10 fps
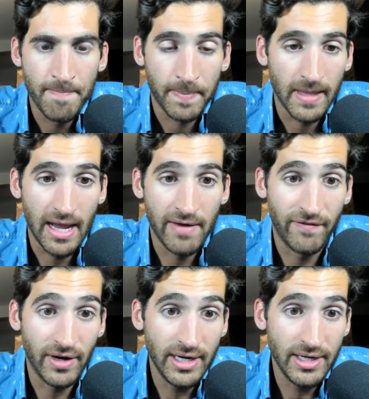And
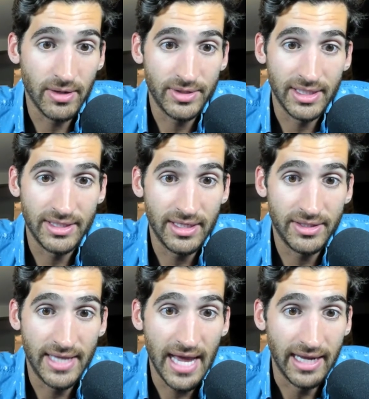for Ineos, it's his
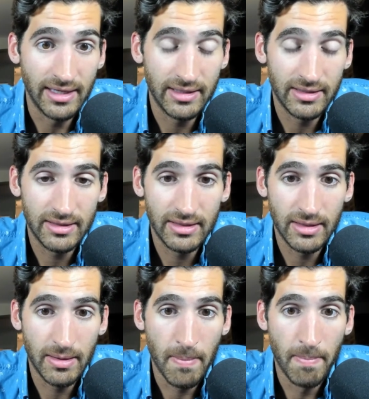day.
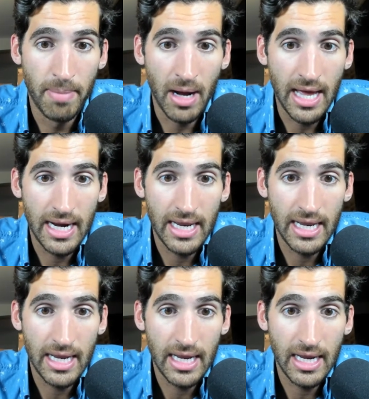But
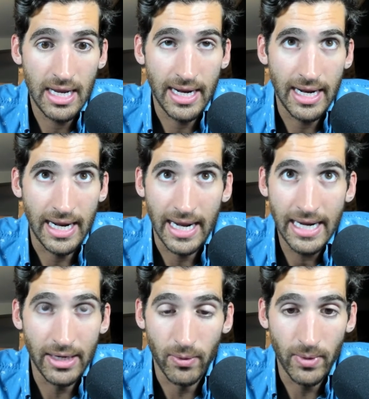he ain't
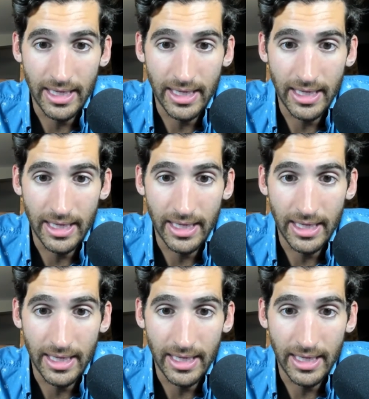going to win.